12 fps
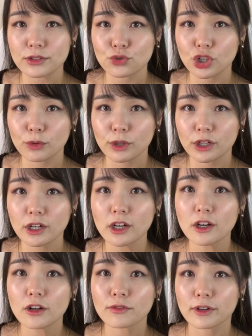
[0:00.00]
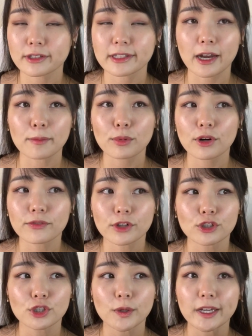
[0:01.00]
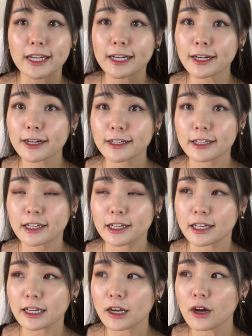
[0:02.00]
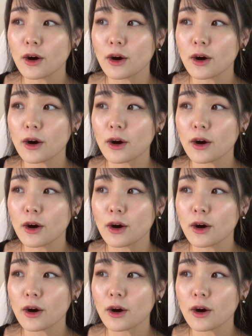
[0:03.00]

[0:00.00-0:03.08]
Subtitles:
streamer, for example, if you're doing cooking